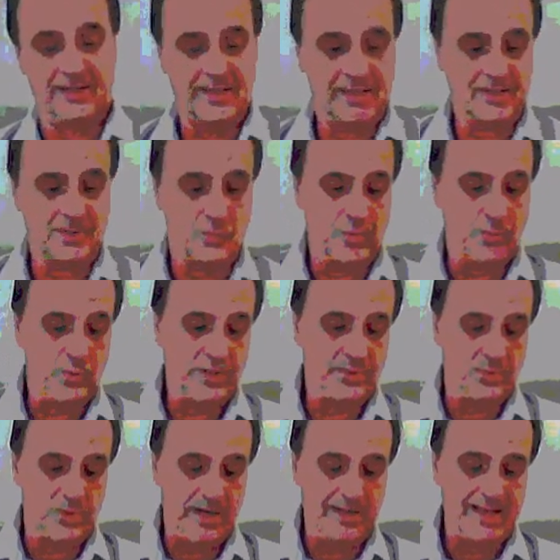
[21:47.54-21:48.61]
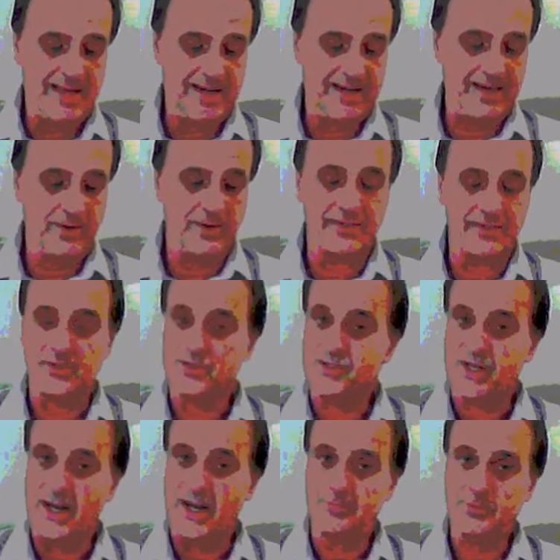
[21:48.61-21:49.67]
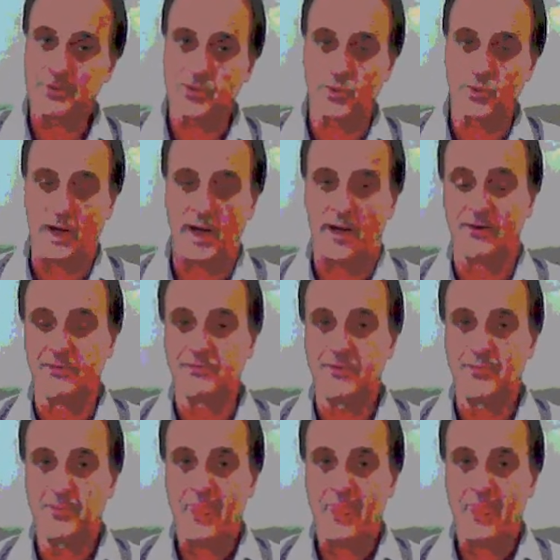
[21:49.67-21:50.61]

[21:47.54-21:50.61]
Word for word: We read that here in this chapter 12.